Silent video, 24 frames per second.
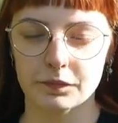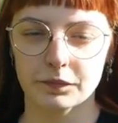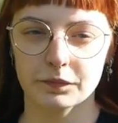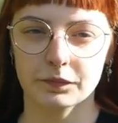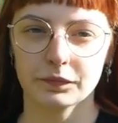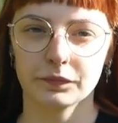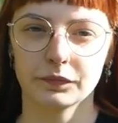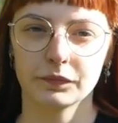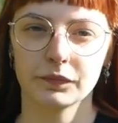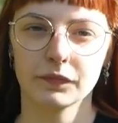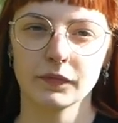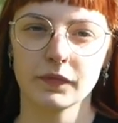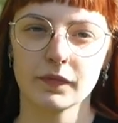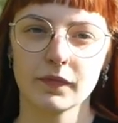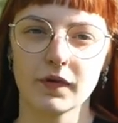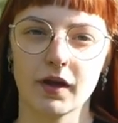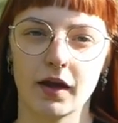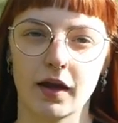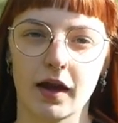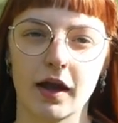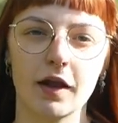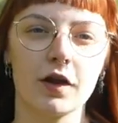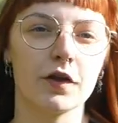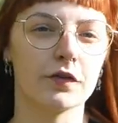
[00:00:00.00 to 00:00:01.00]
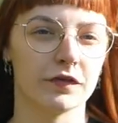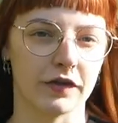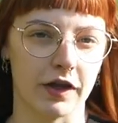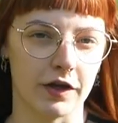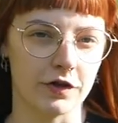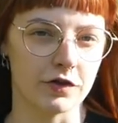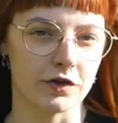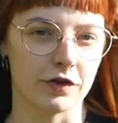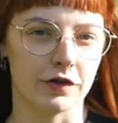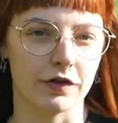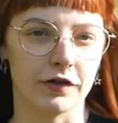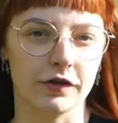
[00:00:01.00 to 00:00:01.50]
I love
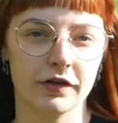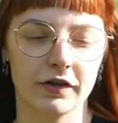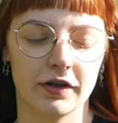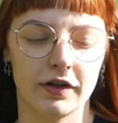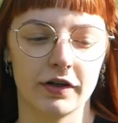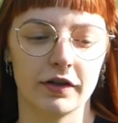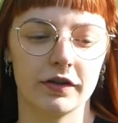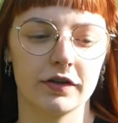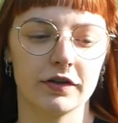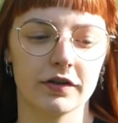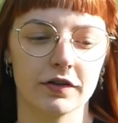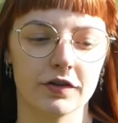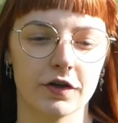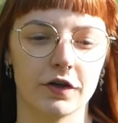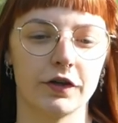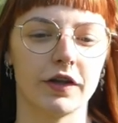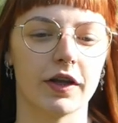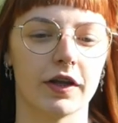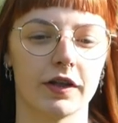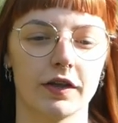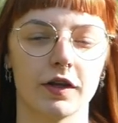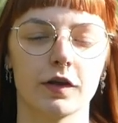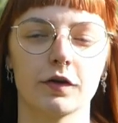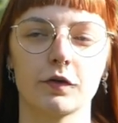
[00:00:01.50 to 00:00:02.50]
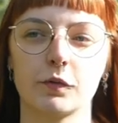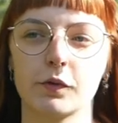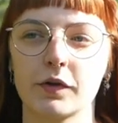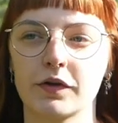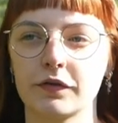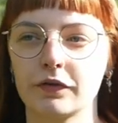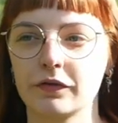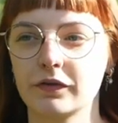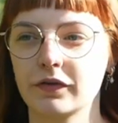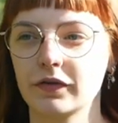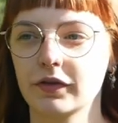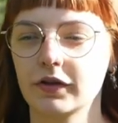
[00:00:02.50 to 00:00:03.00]
nature and connecting
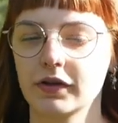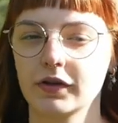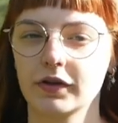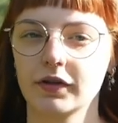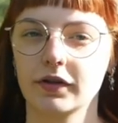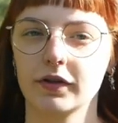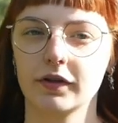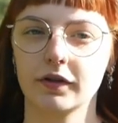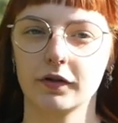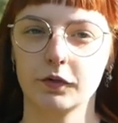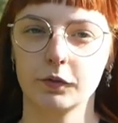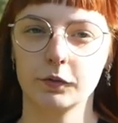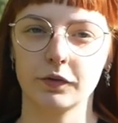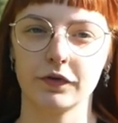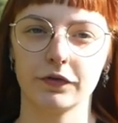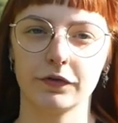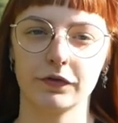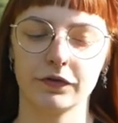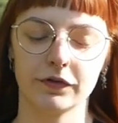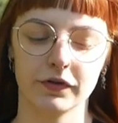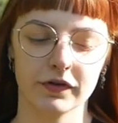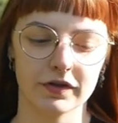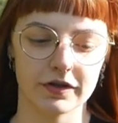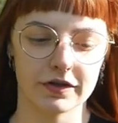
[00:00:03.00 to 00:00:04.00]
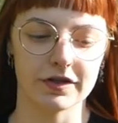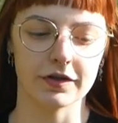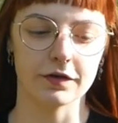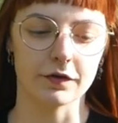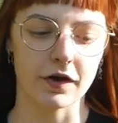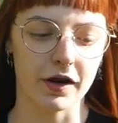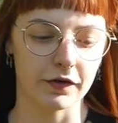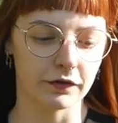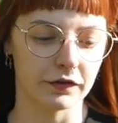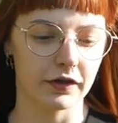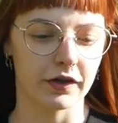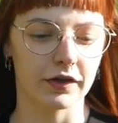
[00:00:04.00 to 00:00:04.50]
with
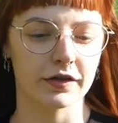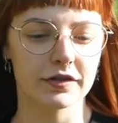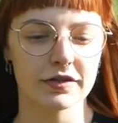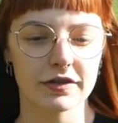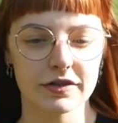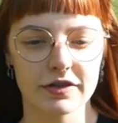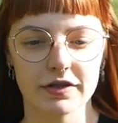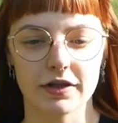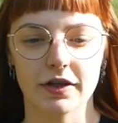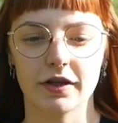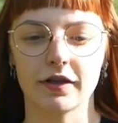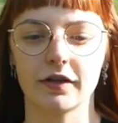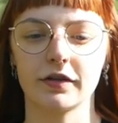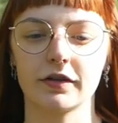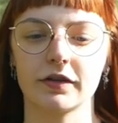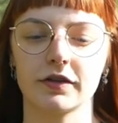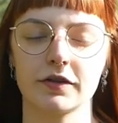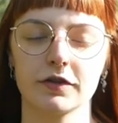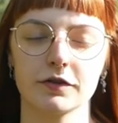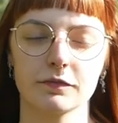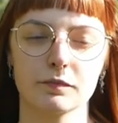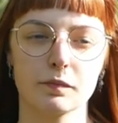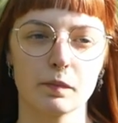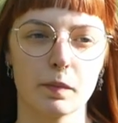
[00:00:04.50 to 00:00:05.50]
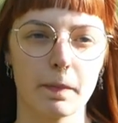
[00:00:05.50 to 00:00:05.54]
surroundings, and